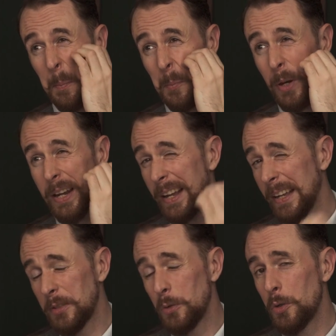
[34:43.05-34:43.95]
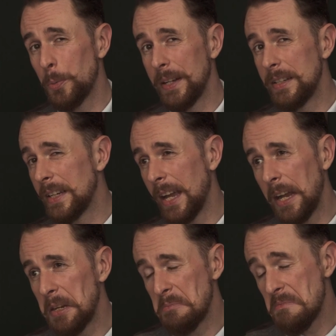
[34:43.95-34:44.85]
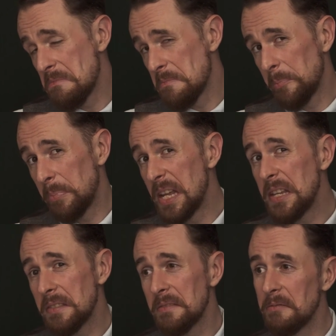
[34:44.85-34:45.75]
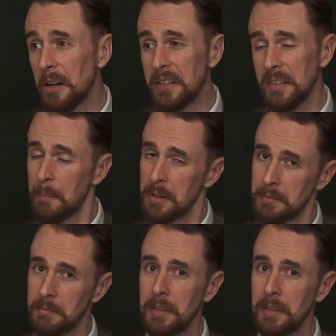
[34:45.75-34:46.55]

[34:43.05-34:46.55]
when I get to 20k please, for example.